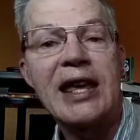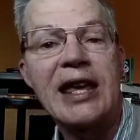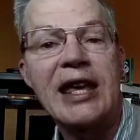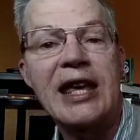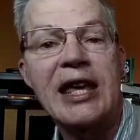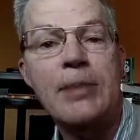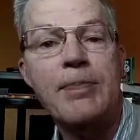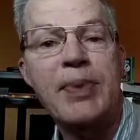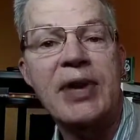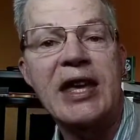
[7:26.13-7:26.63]

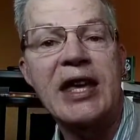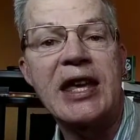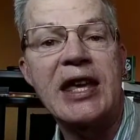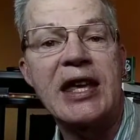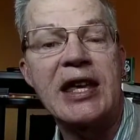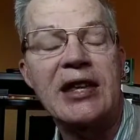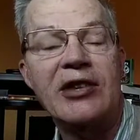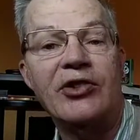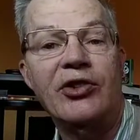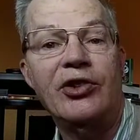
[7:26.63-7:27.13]

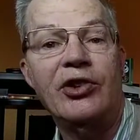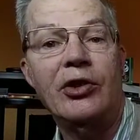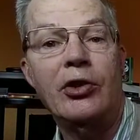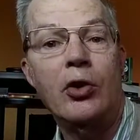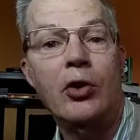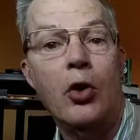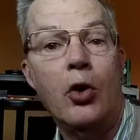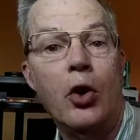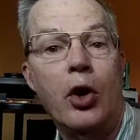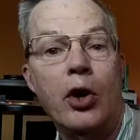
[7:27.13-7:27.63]
EPs,
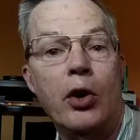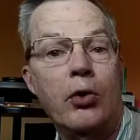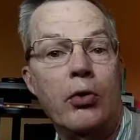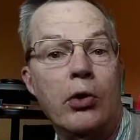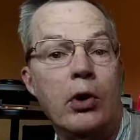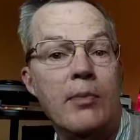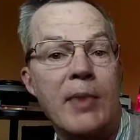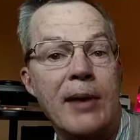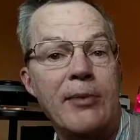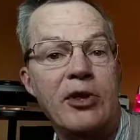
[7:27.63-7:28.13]
or
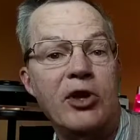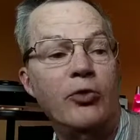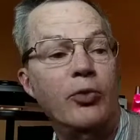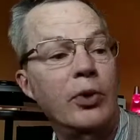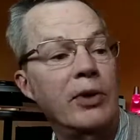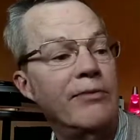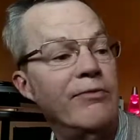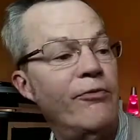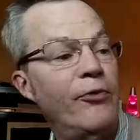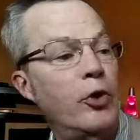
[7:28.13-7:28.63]
maybe these
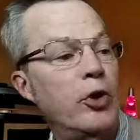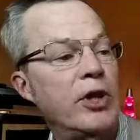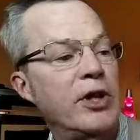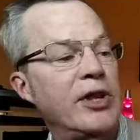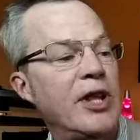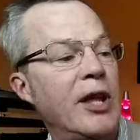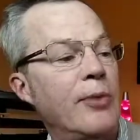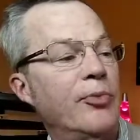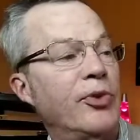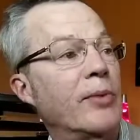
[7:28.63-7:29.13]
were even
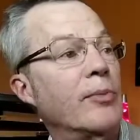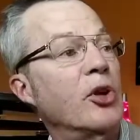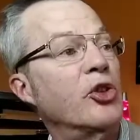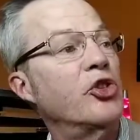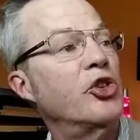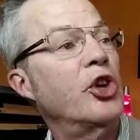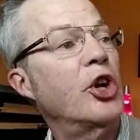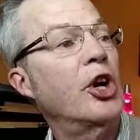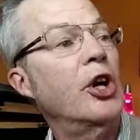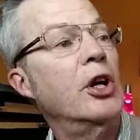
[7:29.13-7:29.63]
full-length albums, I'm not
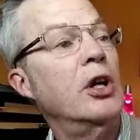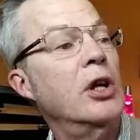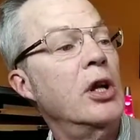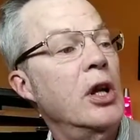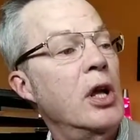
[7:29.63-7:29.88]
sure.